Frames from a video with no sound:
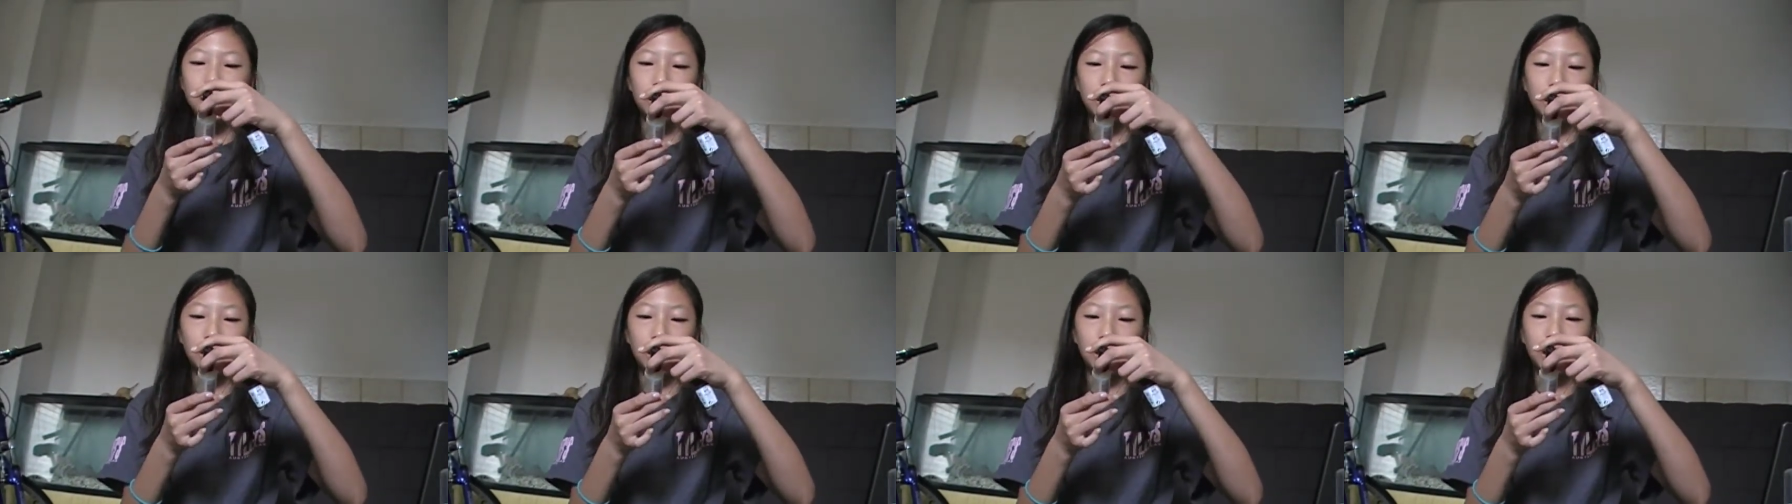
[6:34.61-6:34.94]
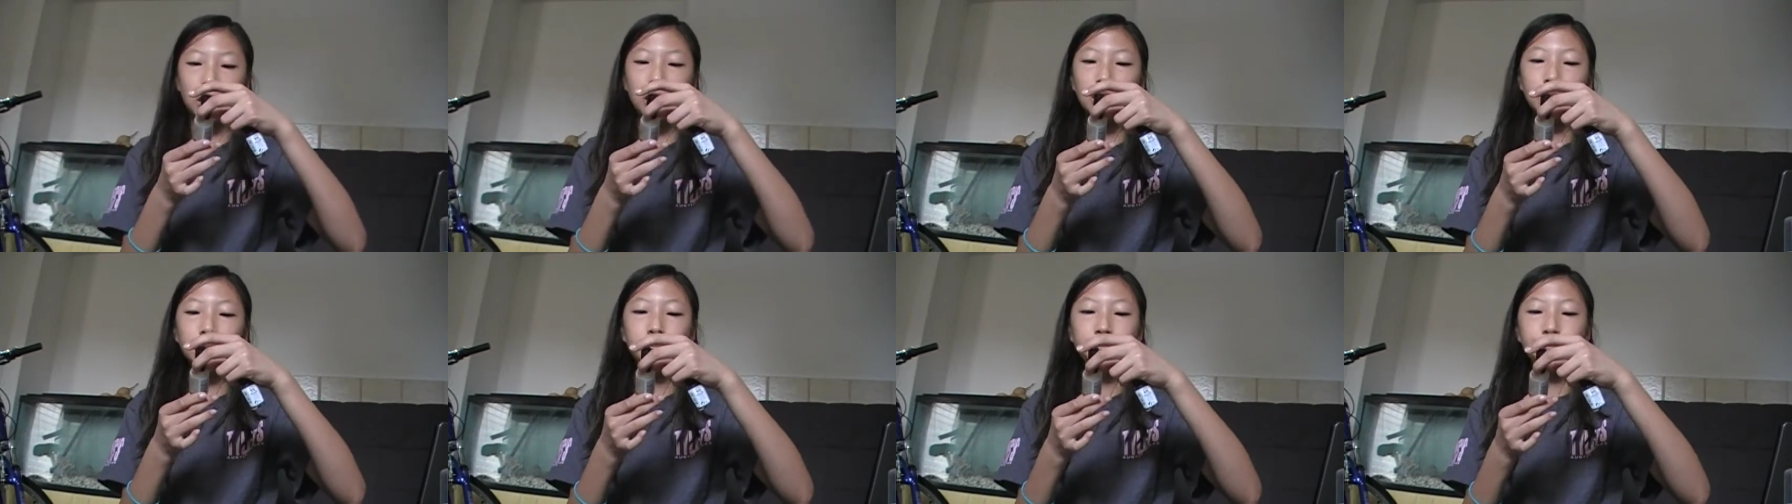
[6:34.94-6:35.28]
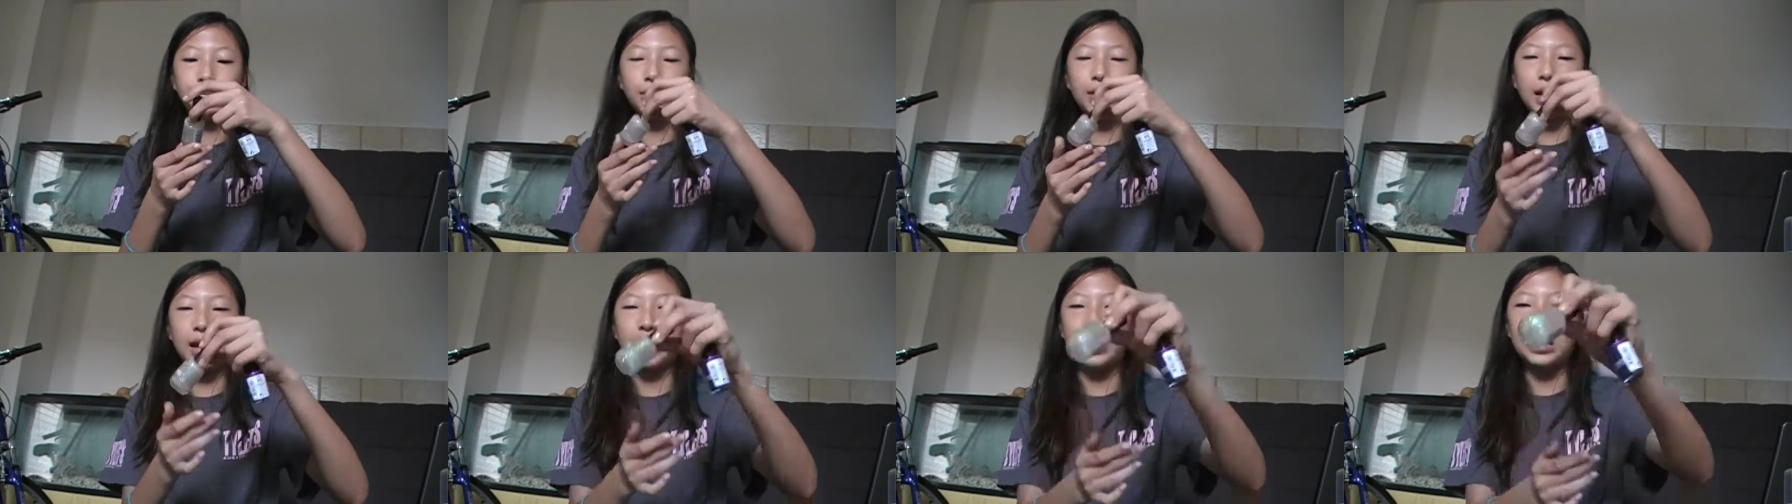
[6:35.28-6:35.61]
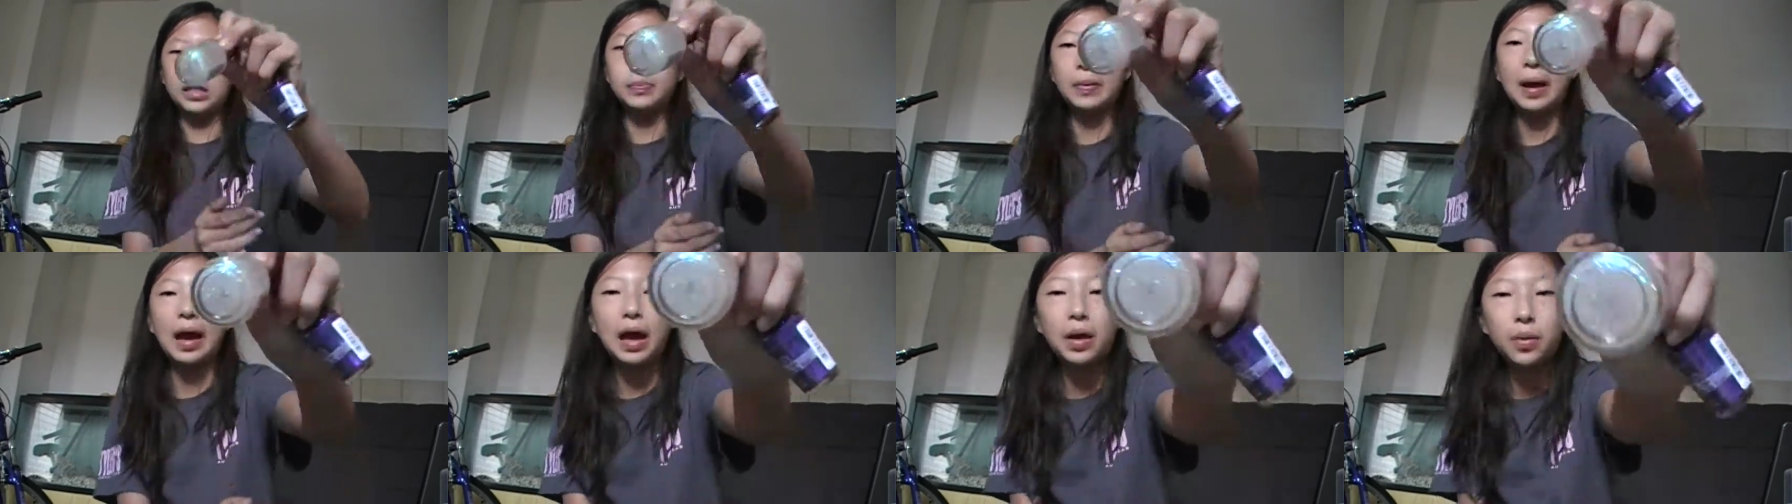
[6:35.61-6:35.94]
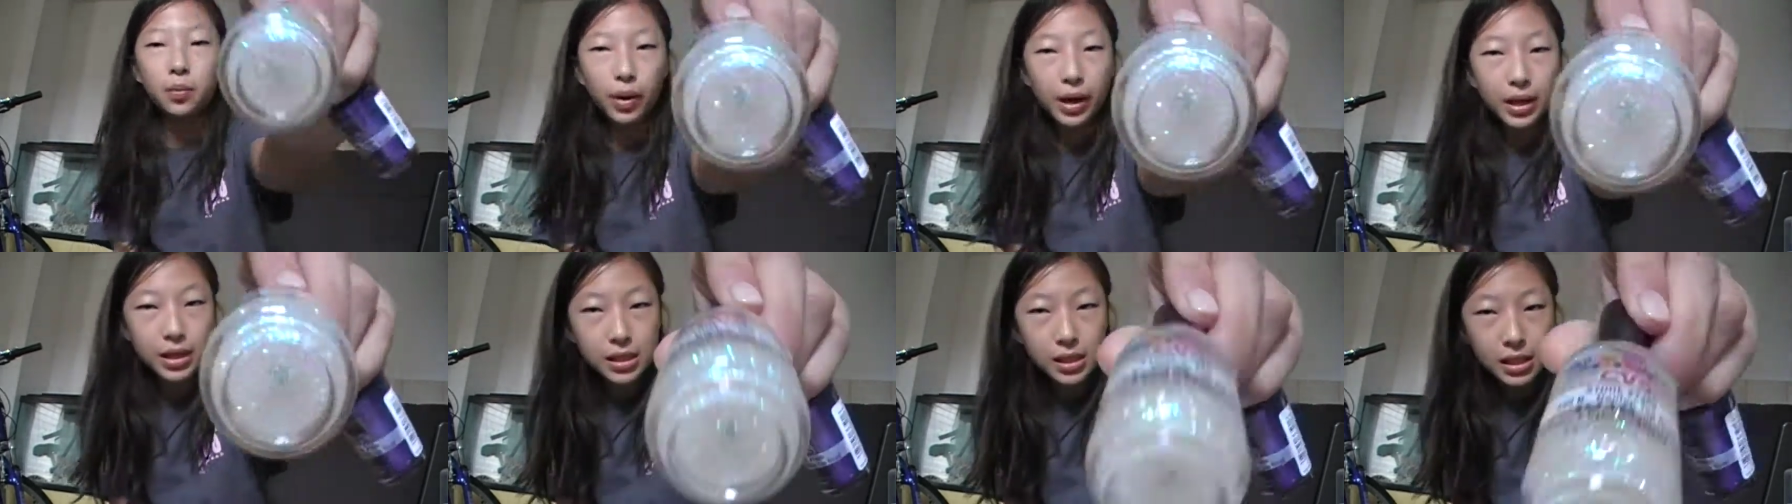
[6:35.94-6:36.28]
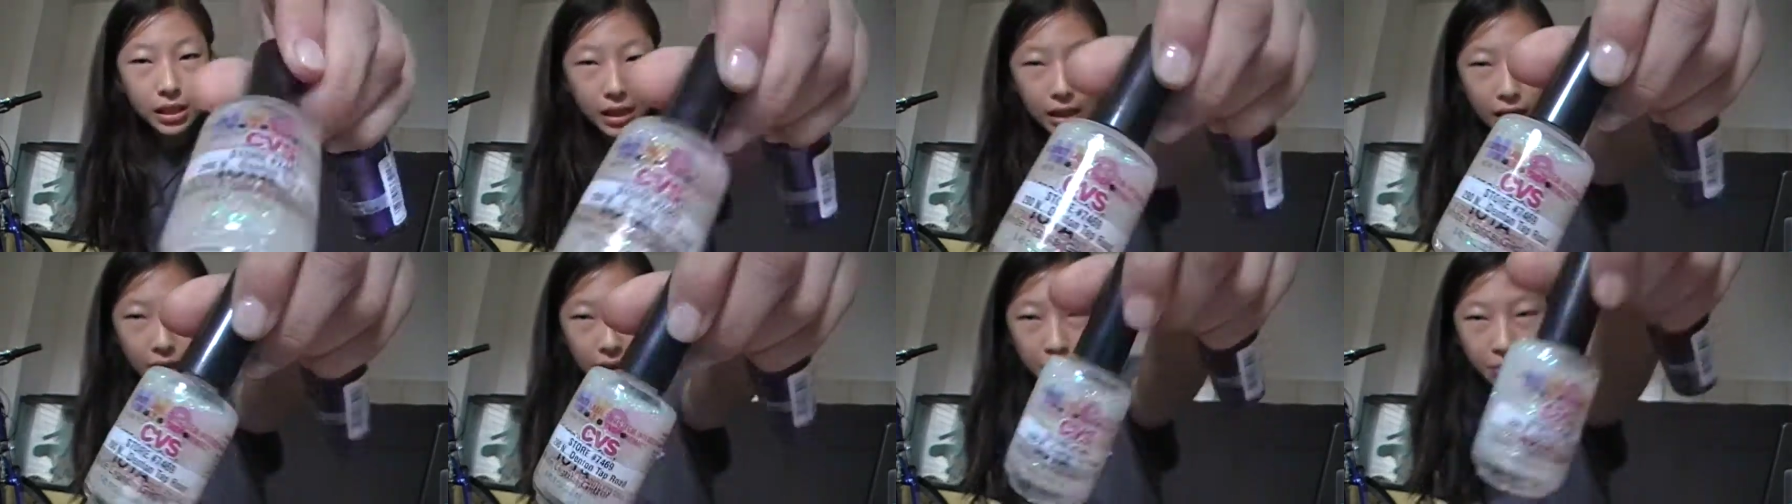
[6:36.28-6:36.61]
Glitter, and it's by
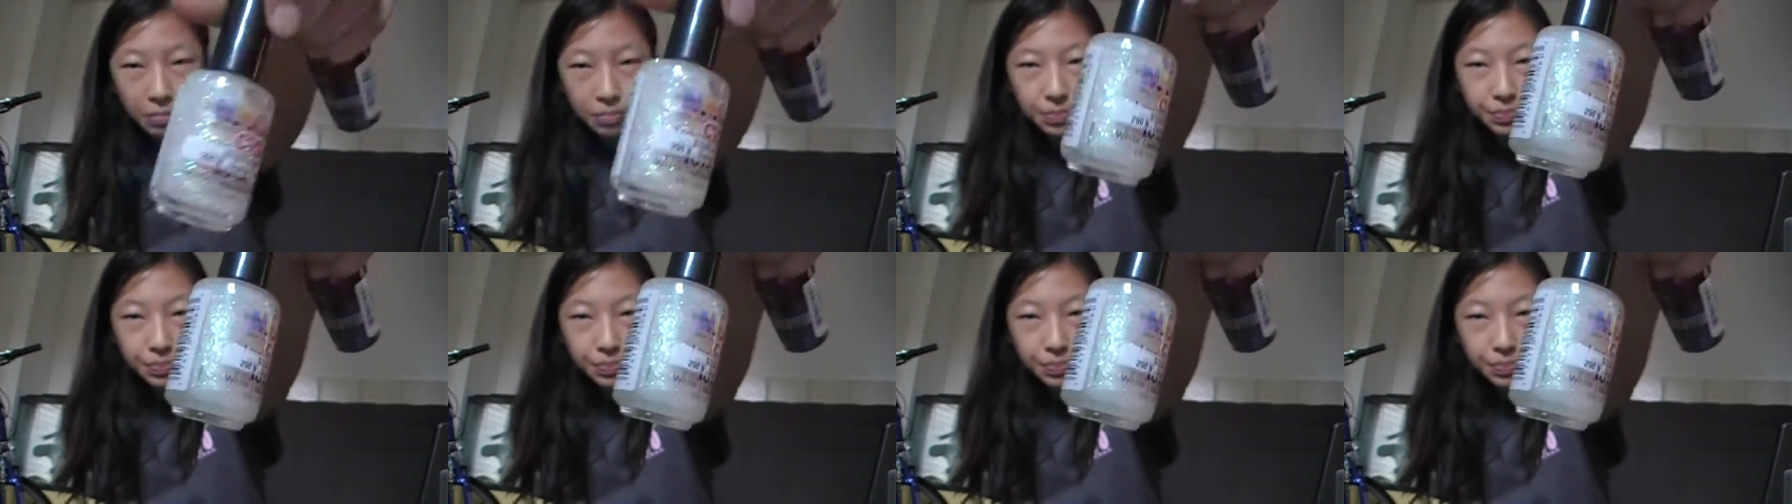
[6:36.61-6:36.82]
NYC.